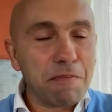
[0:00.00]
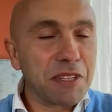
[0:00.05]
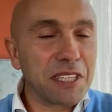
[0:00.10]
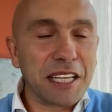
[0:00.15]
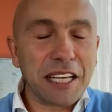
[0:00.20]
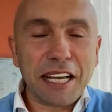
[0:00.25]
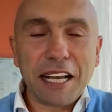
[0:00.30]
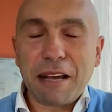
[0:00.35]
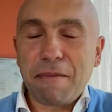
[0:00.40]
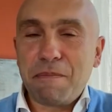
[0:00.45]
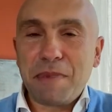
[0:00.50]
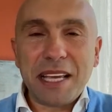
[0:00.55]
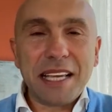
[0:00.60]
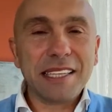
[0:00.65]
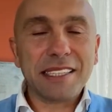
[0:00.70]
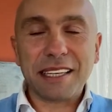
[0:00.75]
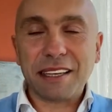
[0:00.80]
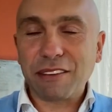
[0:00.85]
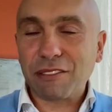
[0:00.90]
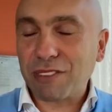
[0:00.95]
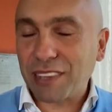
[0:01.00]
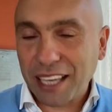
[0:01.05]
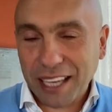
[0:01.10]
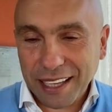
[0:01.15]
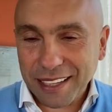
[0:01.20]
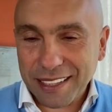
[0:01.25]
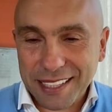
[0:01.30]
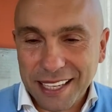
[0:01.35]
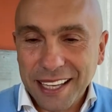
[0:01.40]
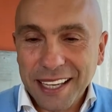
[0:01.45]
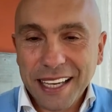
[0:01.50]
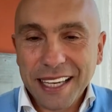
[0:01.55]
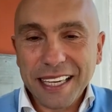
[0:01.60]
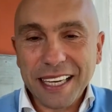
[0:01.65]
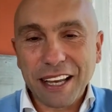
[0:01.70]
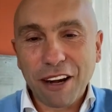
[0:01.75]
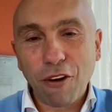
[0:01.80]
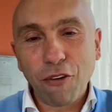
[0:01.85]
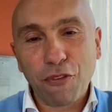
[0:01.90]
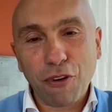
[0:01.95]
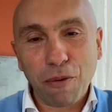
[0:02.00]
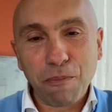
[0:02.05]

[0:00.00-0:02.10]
I'm seeing amazing things, you know,